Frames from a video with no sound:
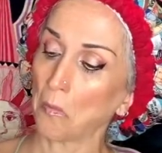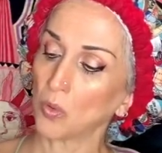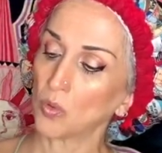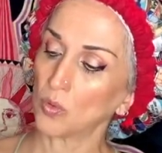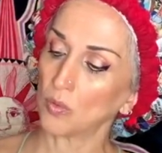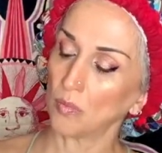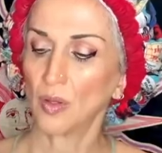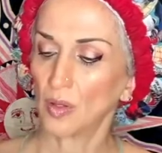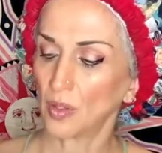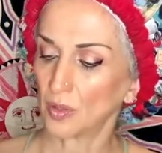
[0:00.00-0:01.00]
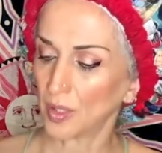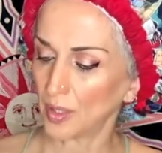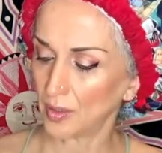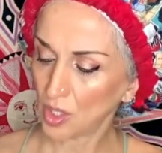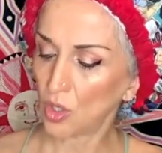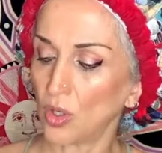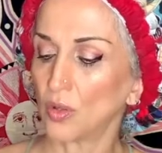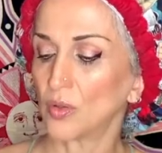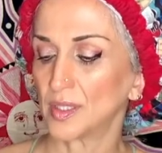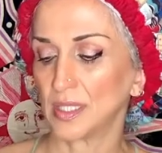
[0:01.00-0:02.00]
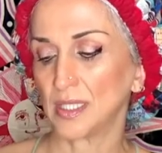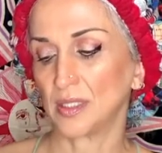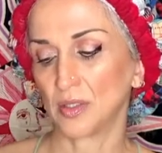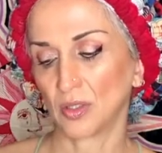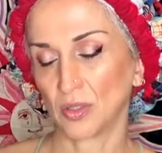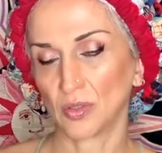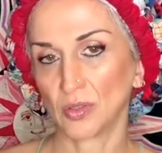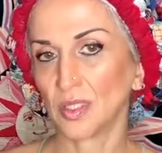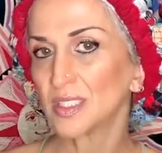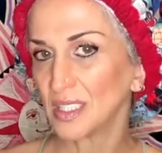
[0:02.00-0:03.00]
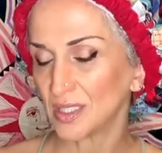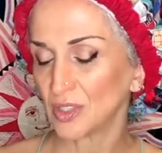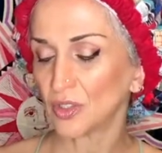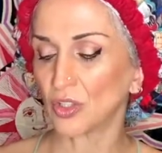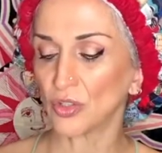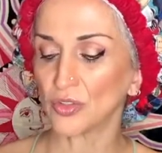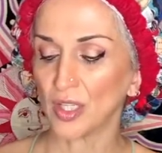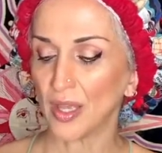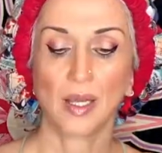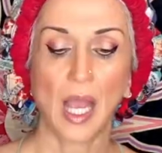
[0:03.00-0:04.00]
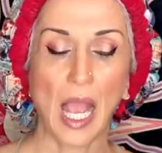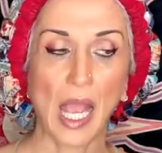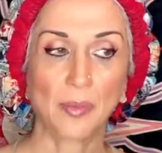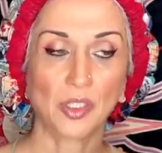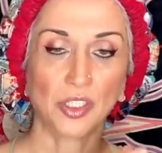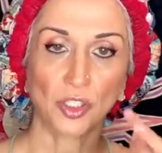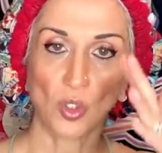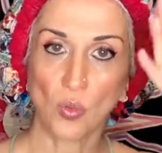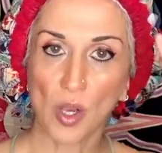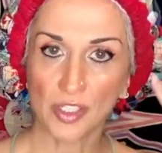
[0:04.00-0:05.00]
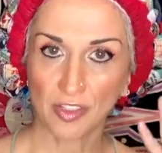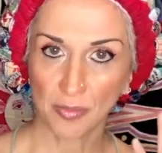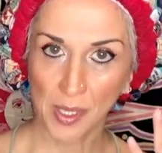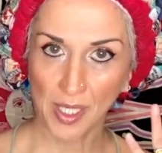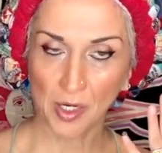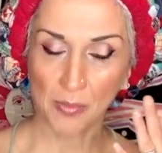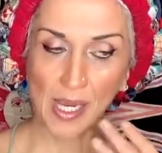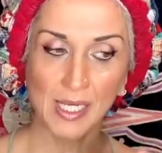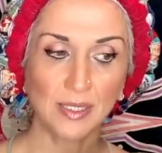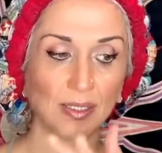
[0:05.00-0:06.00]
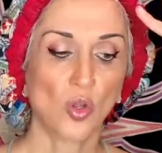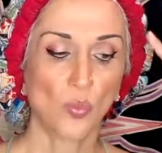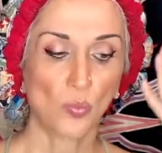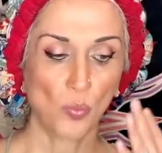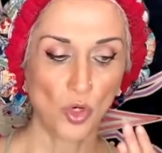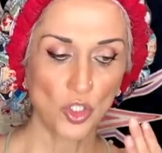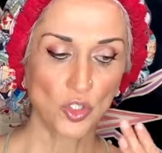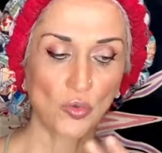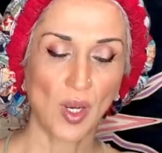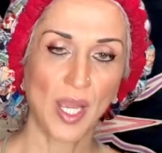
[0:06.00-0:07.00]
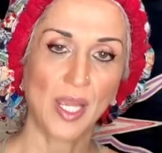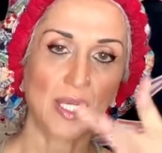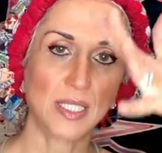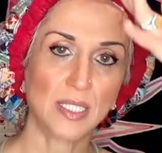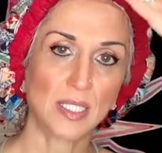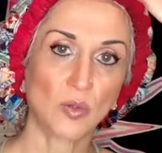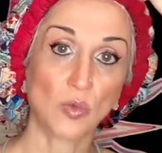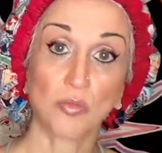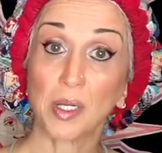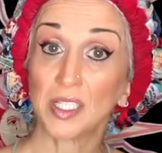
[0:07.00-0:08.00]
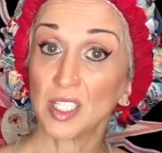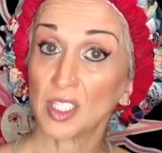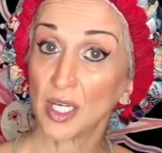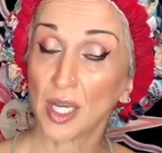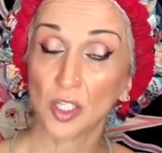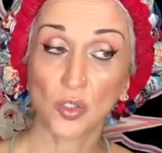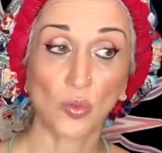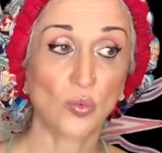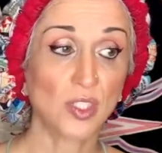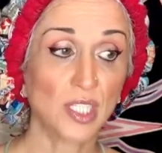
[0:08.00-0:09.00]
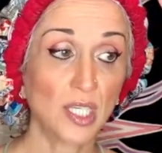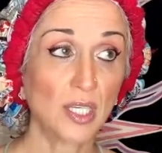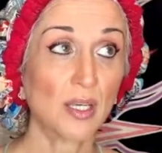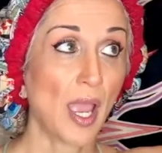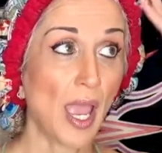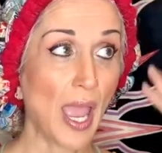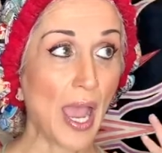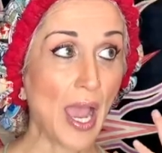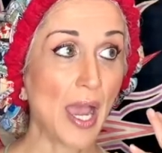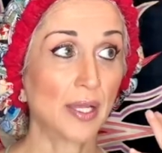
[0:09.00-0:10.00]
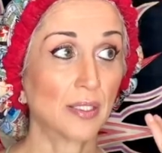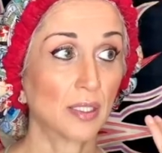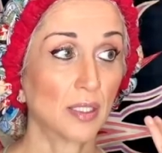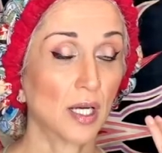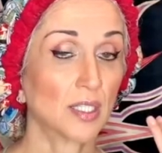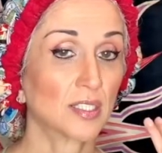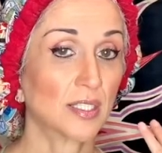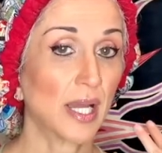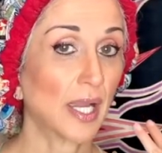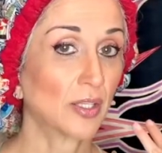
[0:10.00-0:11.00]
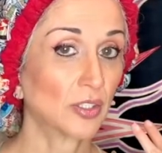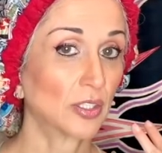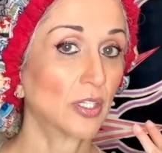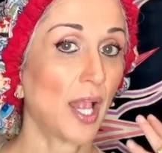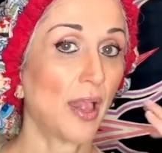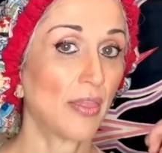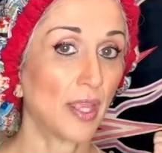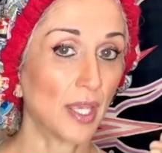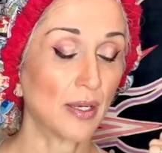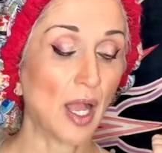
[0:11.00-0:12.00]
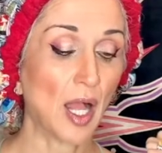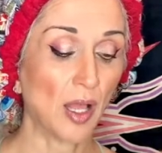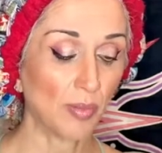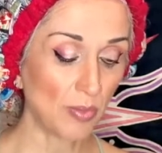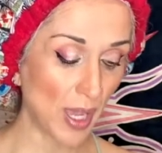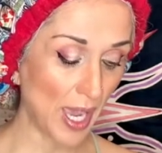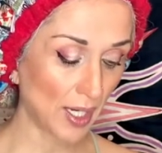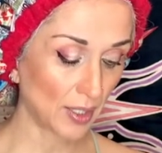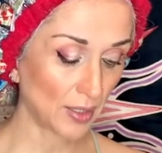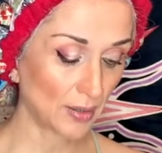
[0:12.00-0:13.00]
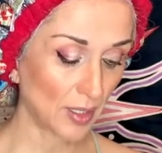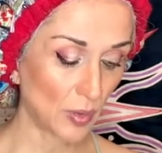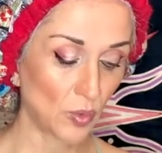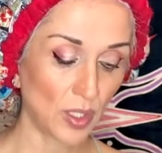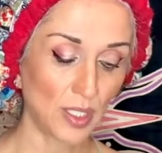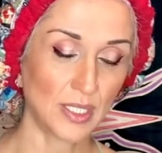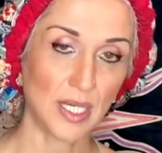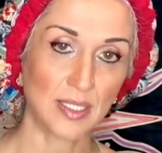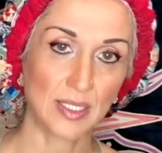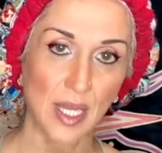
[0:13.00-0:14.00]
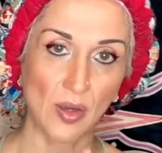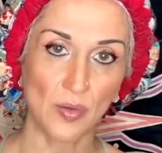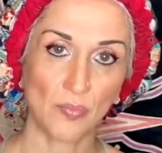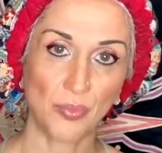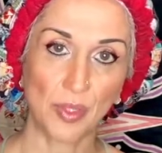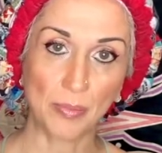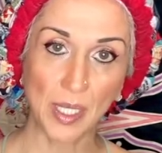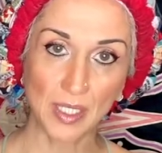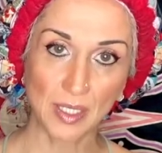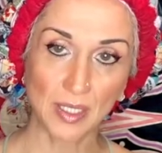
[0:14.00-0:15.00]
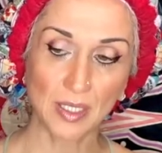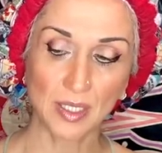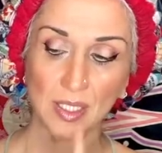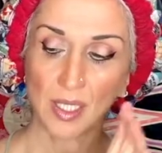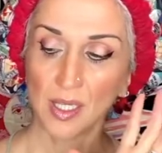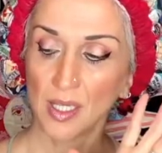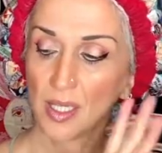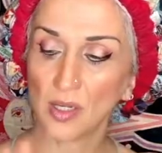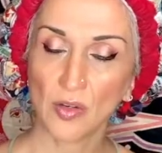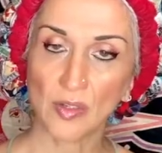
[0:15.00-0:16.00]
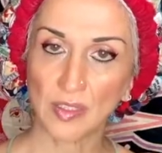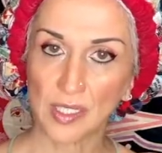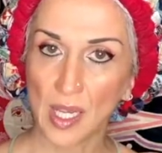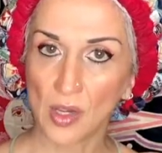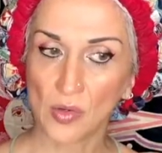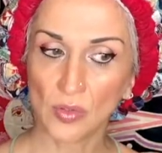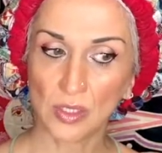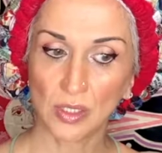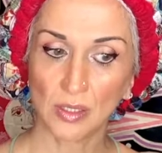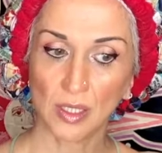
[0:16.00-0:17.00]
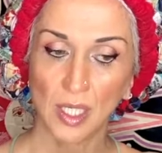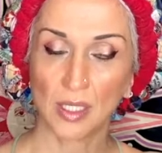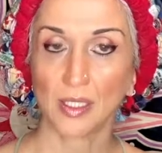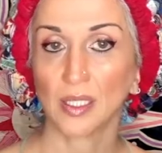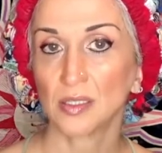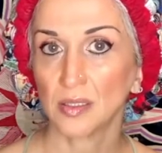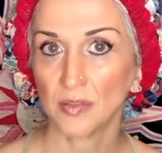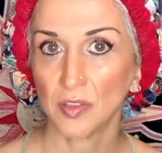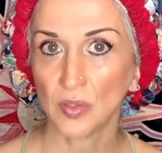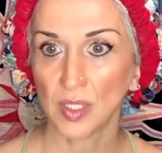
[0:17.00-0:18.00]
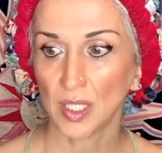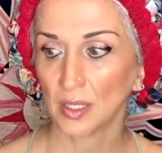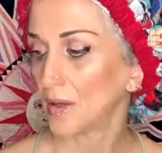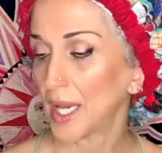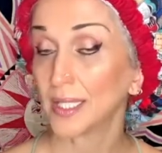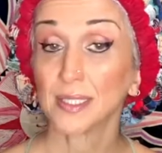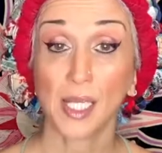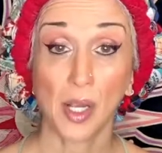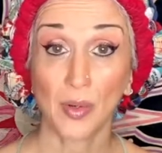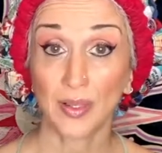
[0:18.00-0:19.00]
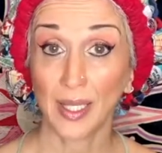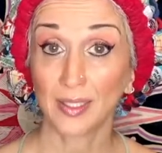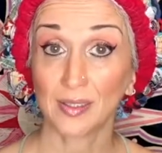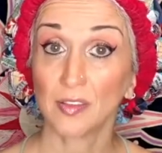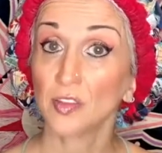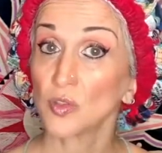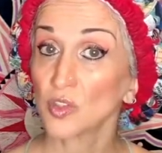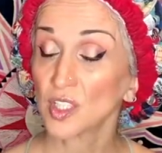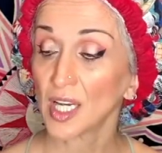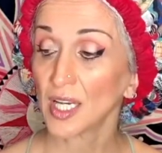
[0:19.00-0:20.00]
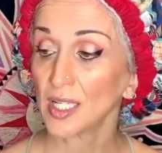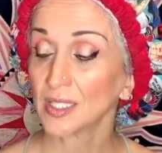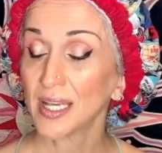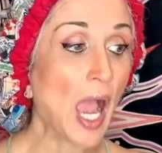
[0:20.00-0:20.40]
Cool. Okay. Oh, it's easy to close. I'm gonna go wash off my hair mask, moisturize with my TGI natural routine, add a styler, and then I'll be back and we're gonna test out the buttons, hear the sound, and I'll get to diffusing and see how I like the diffuser size.